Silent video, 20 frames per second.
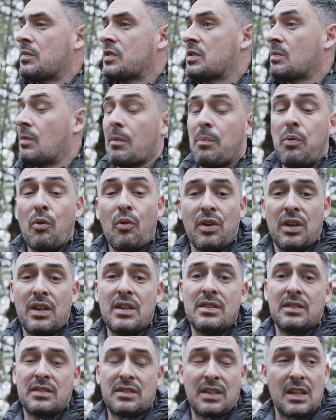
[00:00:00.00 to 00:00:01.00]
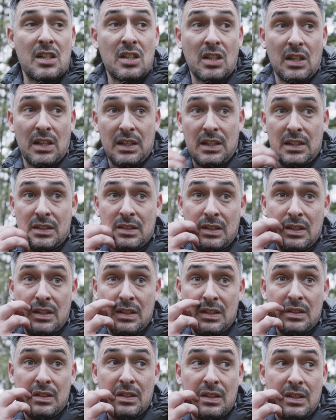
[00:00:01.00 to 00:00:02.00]
my point is
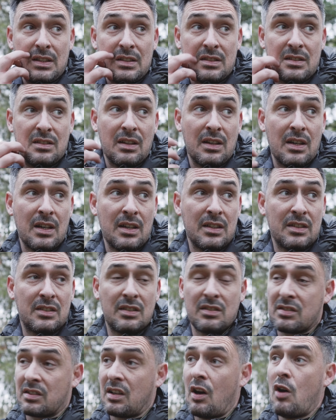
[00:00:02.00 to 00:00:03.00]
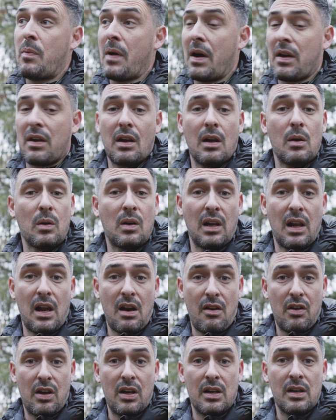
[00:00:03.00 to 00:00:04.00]
essentially is to scope out your local
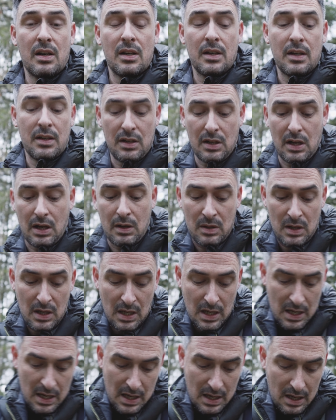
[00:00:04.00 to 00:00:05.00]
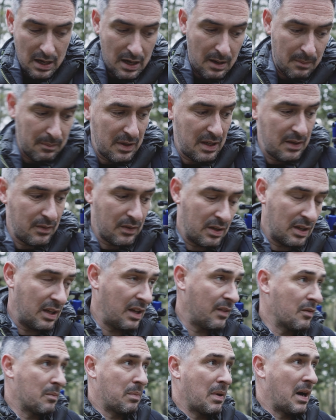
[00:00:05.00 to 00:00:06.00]
area, you know,
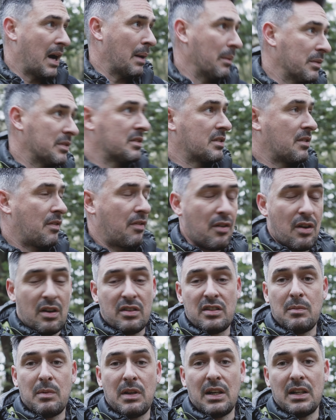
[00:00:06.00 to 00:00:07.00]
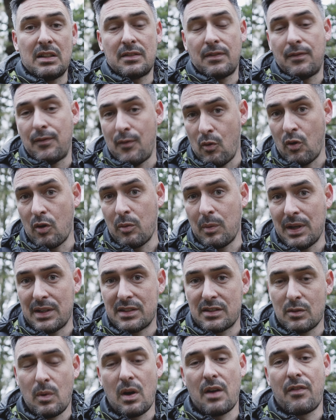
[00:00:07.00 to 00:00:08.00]
even perhaps 30 minutes, 40 minutes
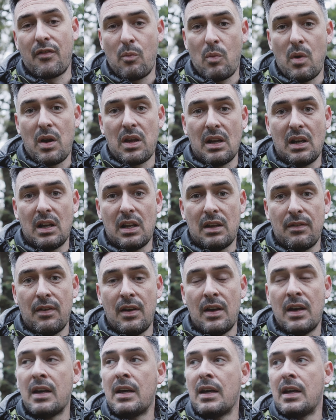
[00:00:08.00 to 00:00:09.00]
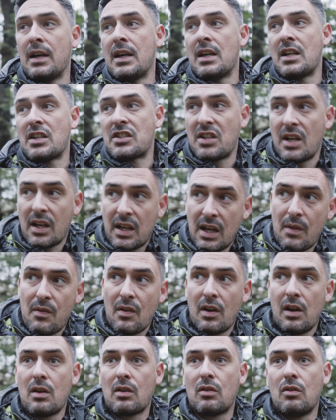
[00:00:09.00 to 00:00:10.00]
away from where you live. Check out the
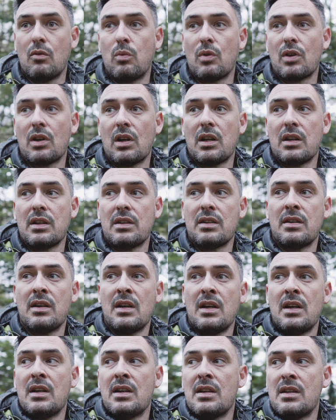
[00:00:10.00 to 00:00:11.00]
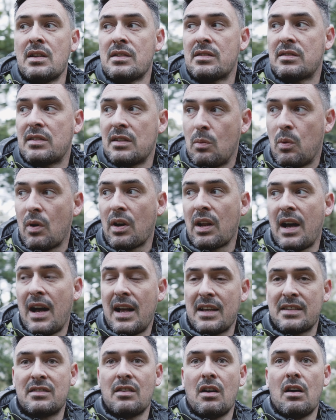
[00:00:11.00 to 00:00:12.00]
local woodland, see what it
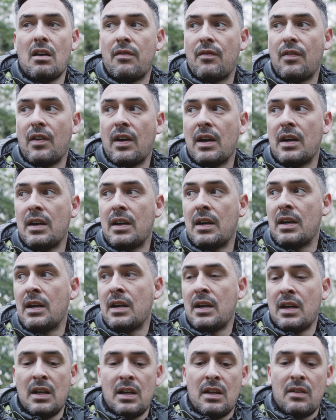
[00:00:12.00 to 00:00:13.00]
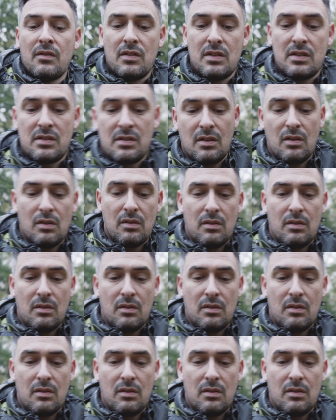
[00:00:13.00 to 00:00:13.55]
has to offer. There's